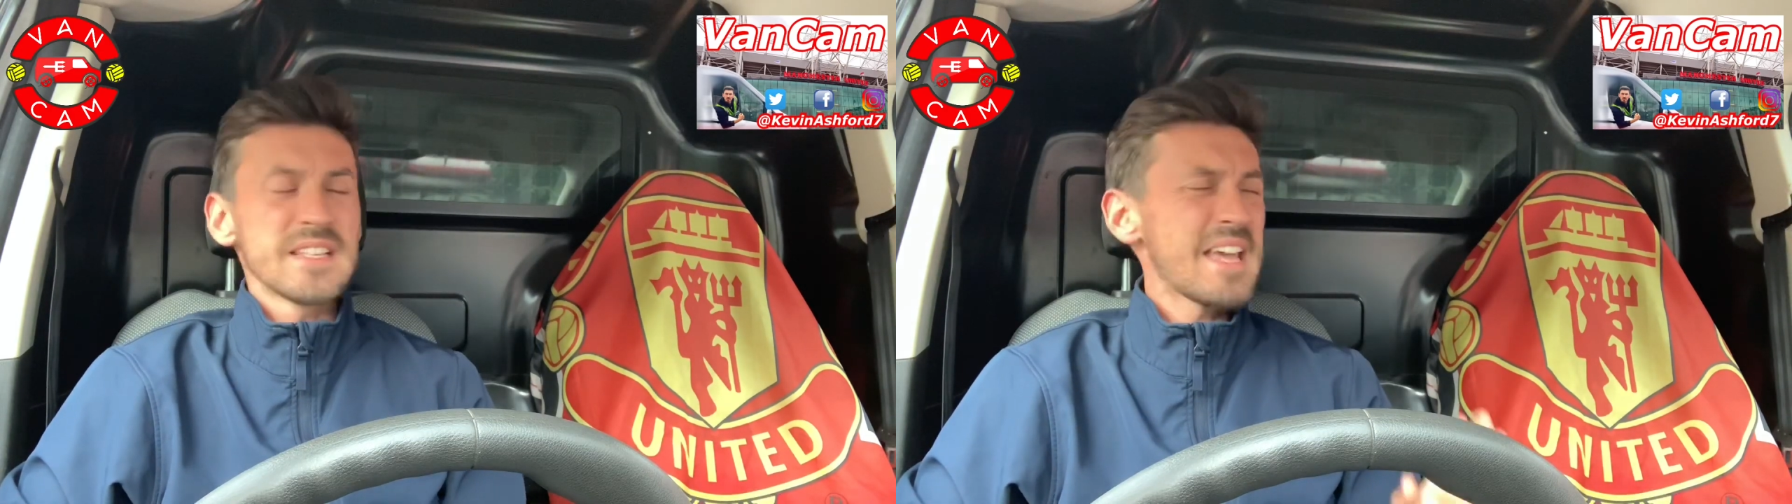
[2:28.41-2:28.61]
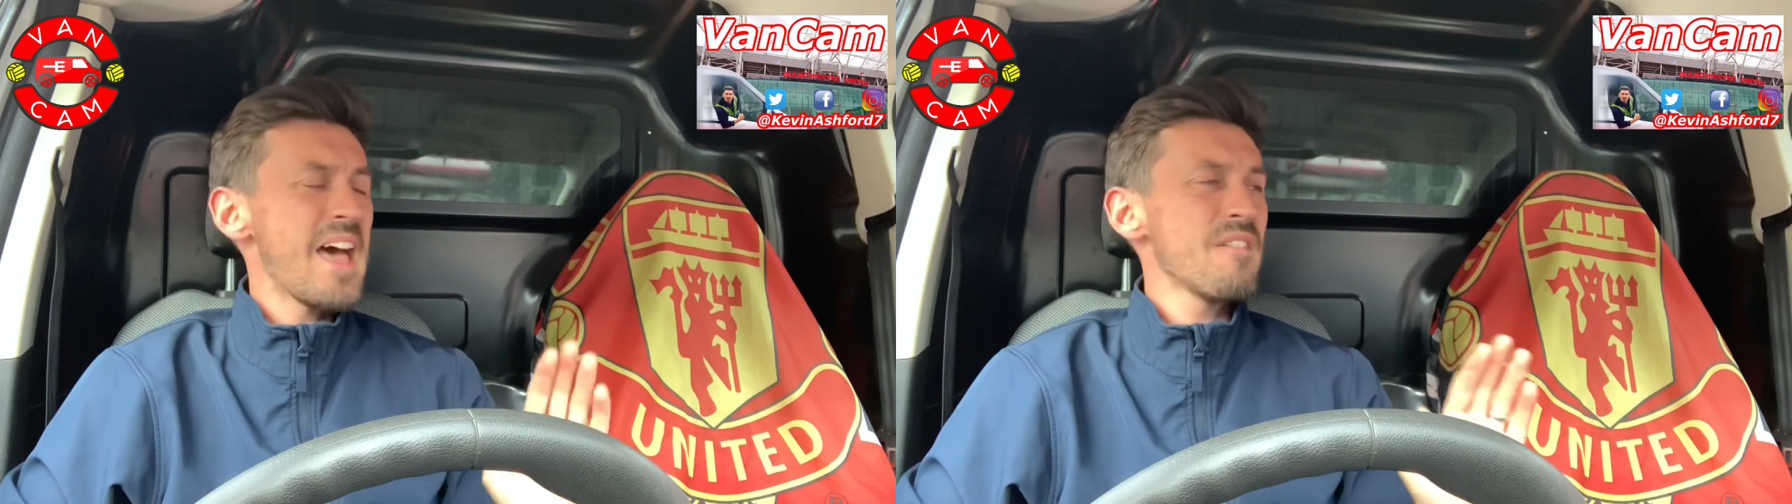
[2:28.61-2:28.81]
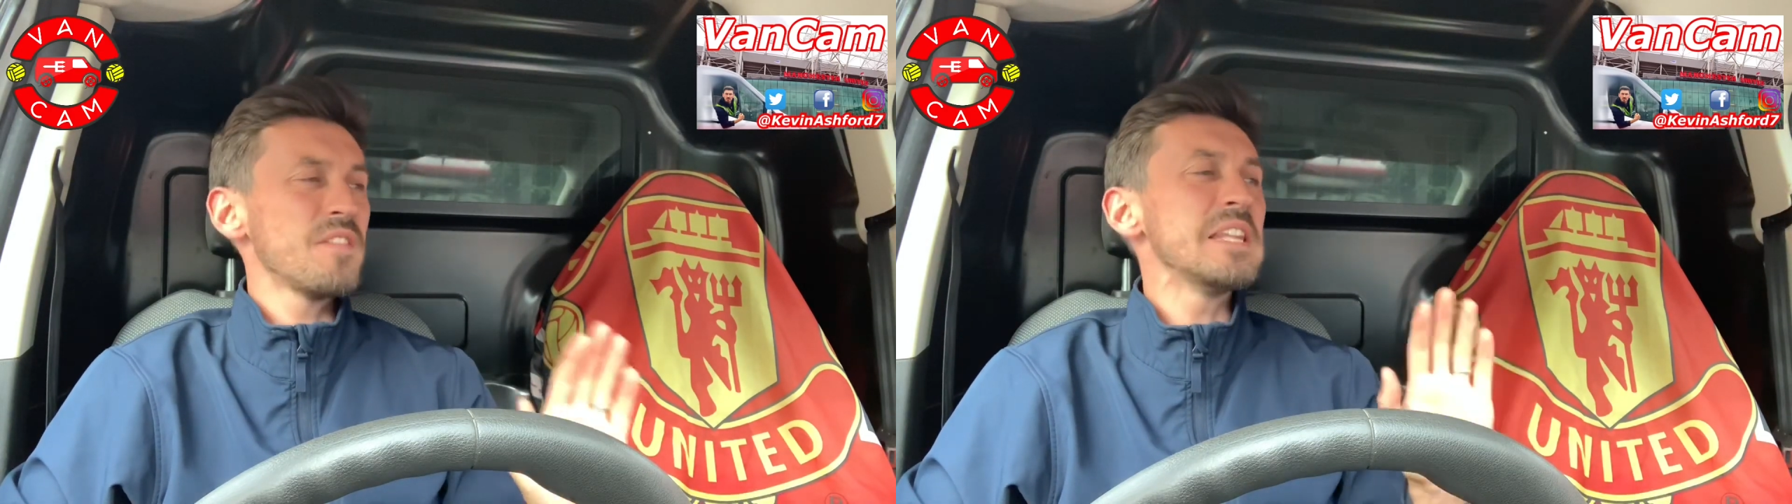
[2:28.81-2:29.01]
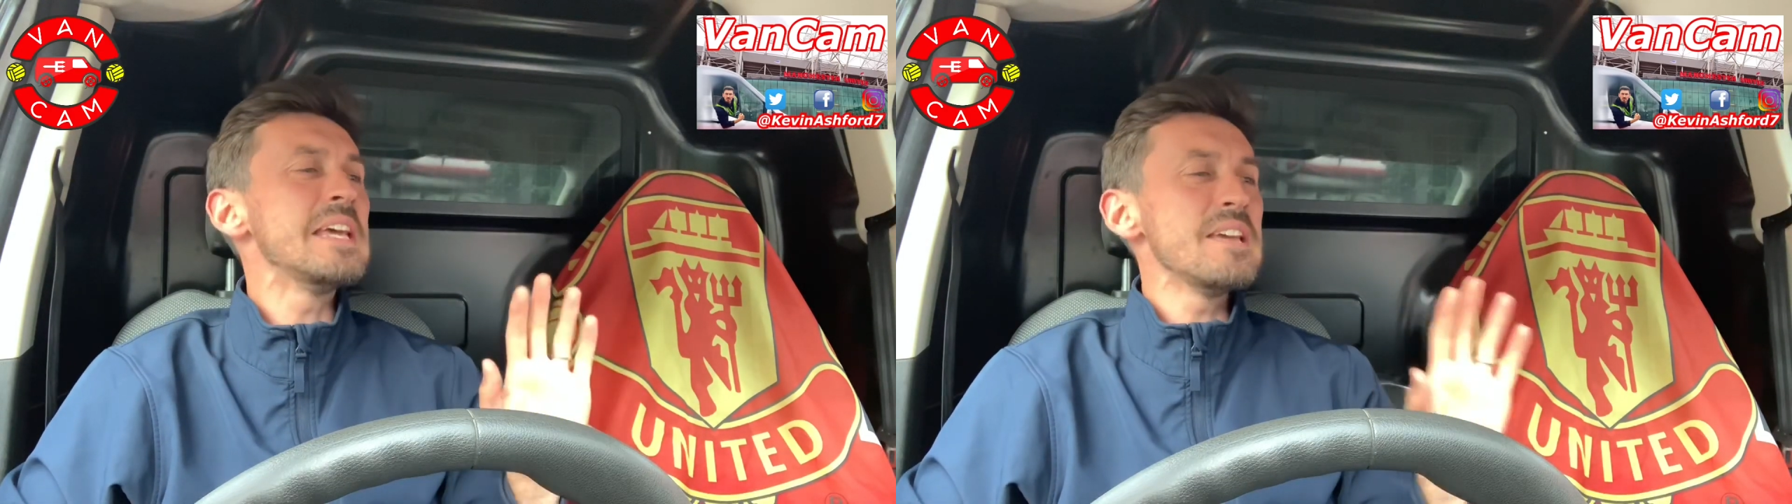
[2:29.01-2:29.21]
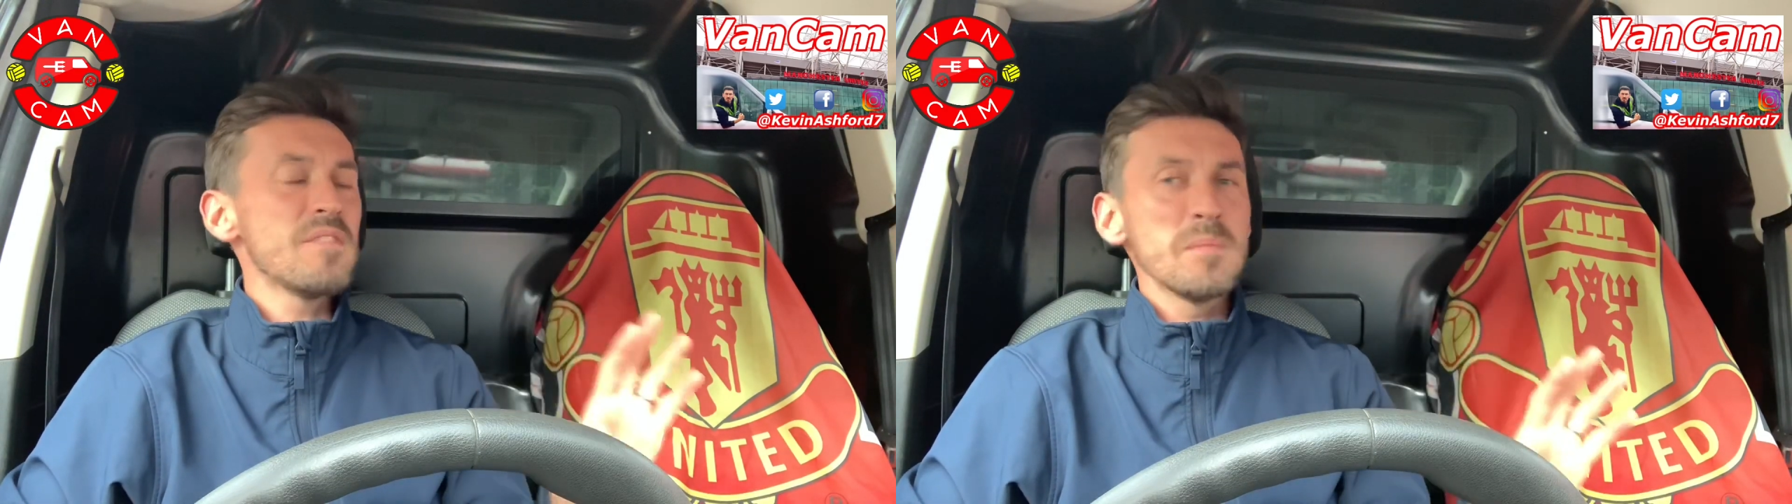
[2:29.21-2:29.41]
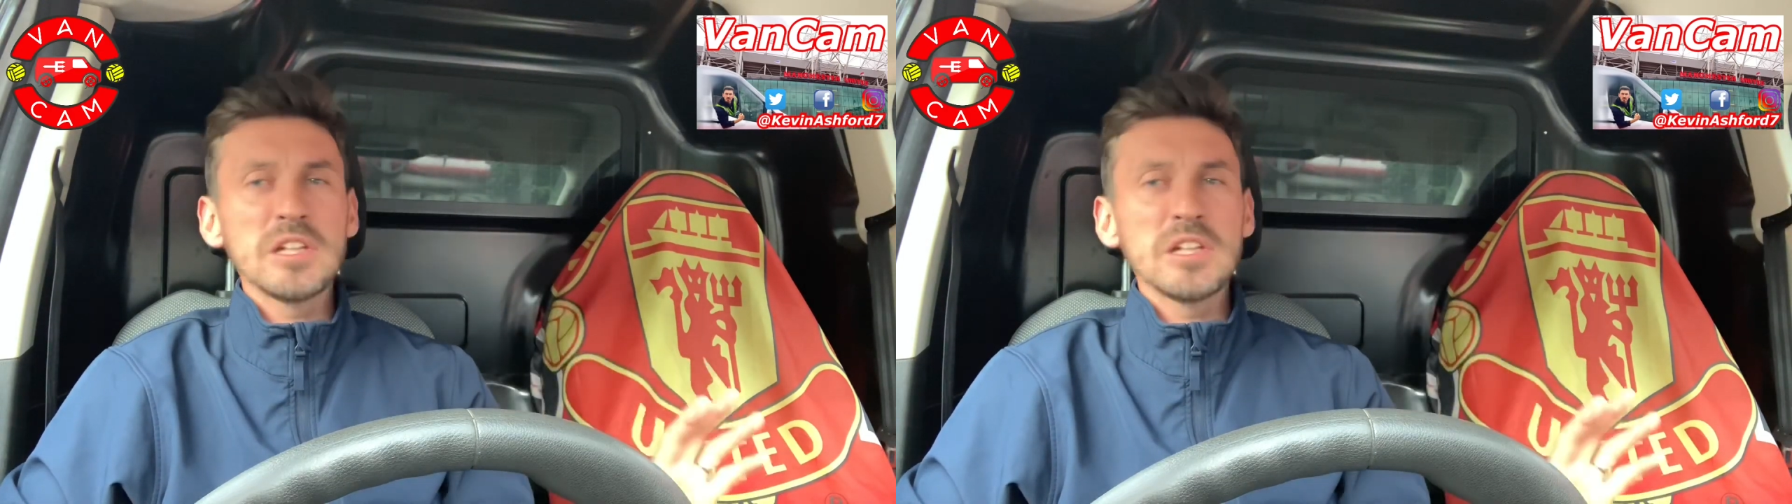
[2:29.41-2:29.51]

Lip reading: Kev, leave him